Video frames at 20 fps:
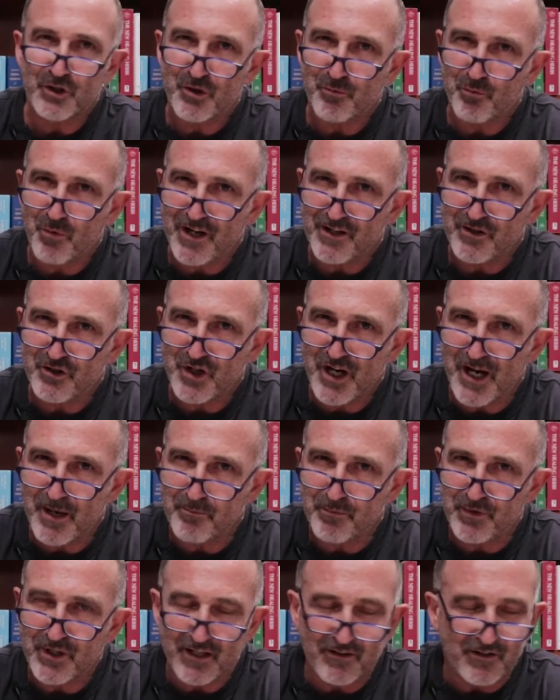One
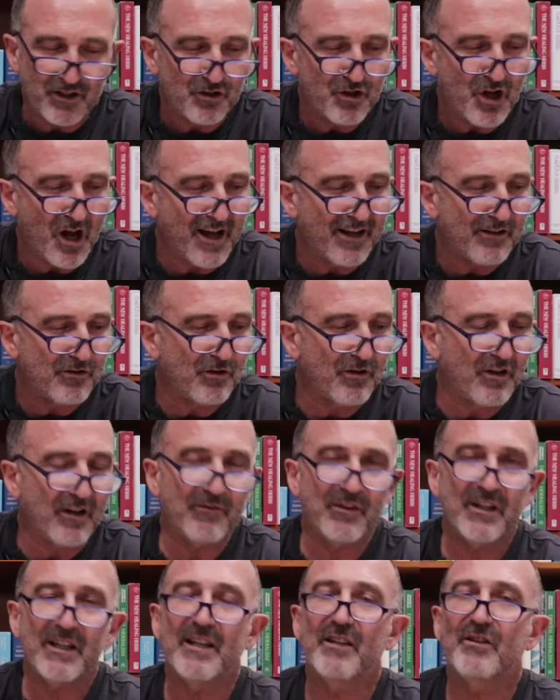chapter, the title of
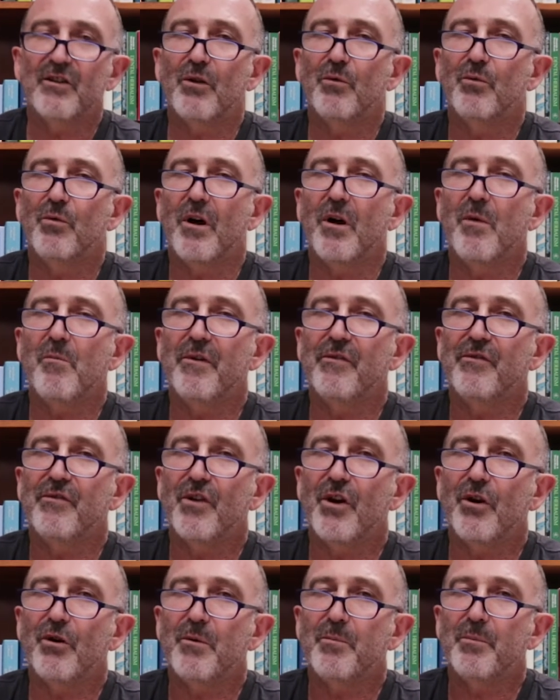it is
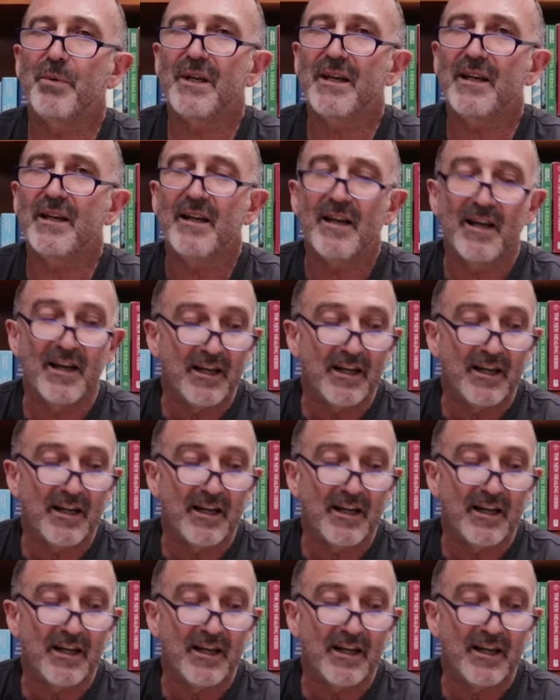Aromatherapy,